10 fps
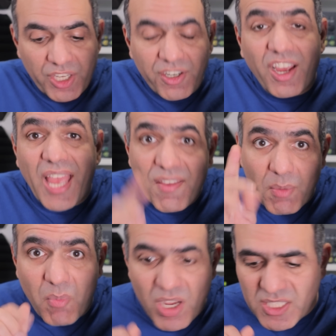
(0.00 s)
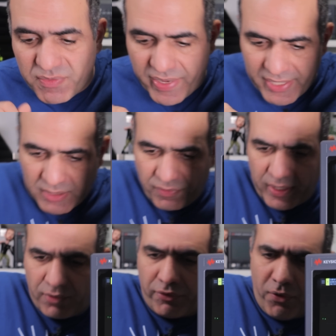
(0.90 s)
Here I have a MOSFET
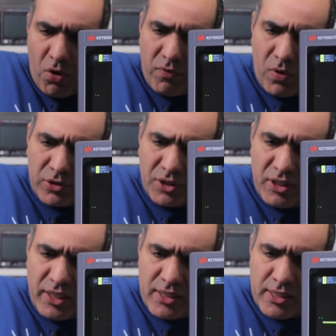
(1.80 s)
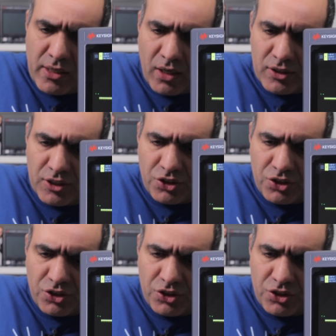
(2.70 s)
with four volt D C on the